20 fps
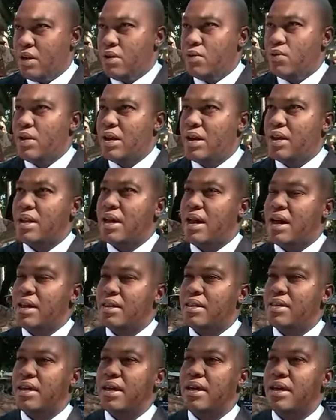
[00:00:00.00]
Well, I
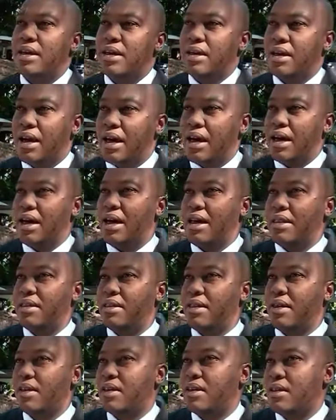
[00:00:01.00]
think
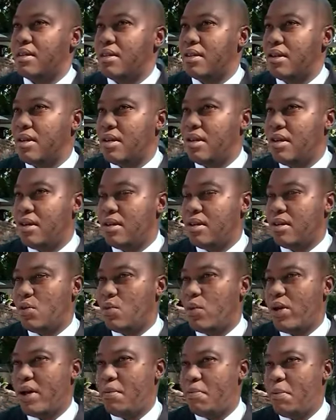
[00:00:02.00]
the
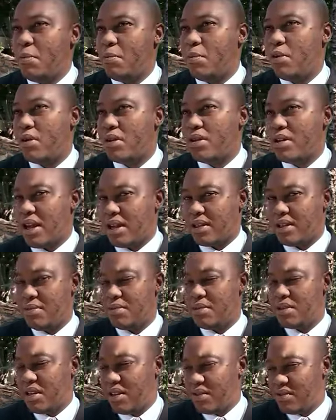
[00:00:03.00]
way people conduct
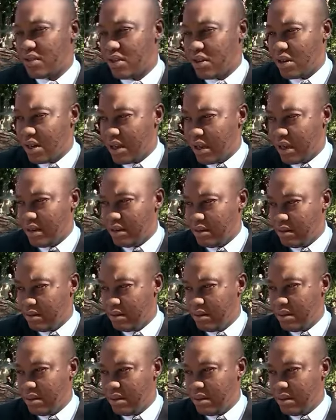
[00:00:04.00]
themselves online,